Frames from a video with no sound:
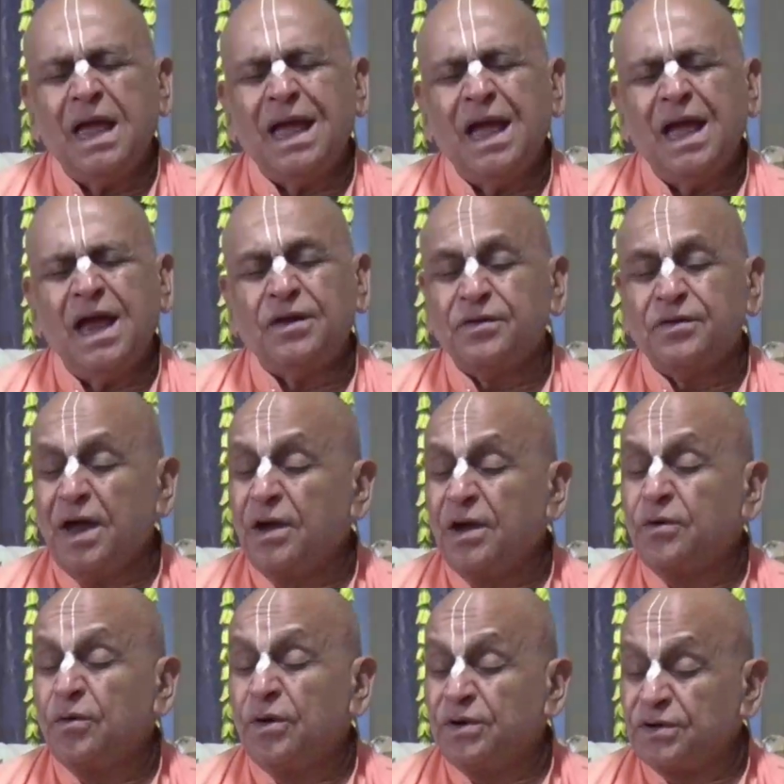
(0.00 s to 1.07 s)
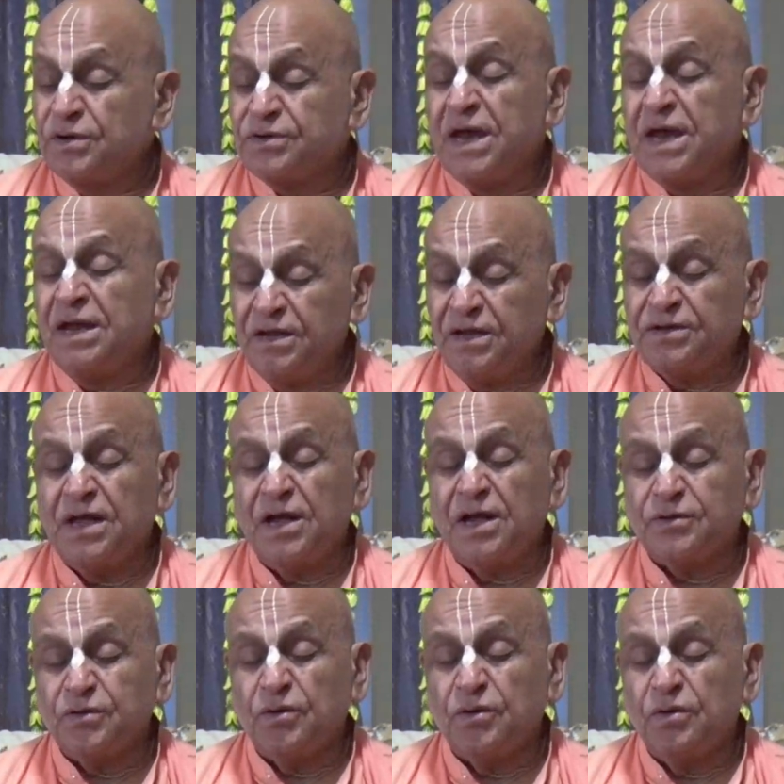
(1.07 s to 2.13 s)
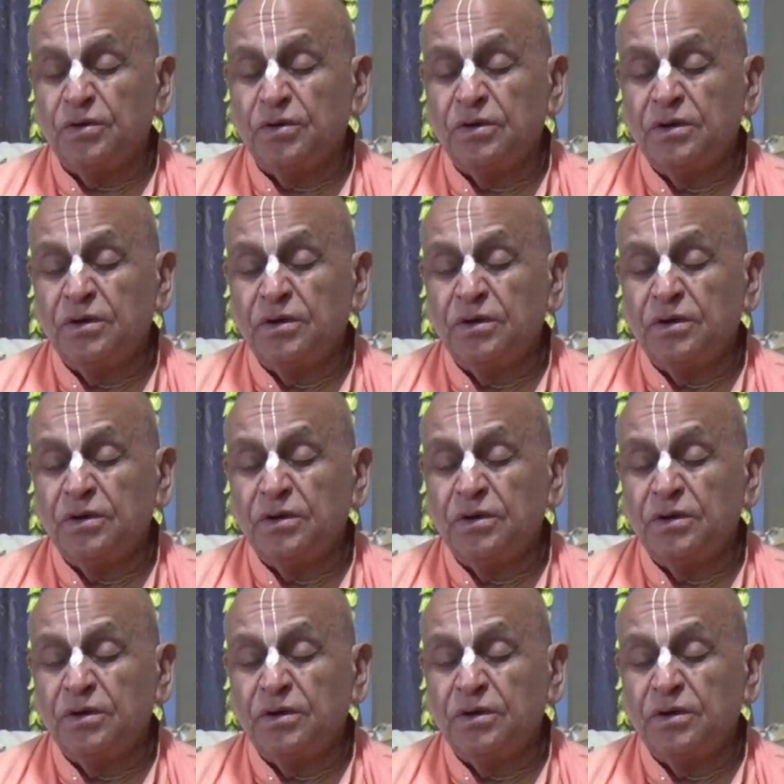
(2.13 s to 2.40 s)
and try to understand this also,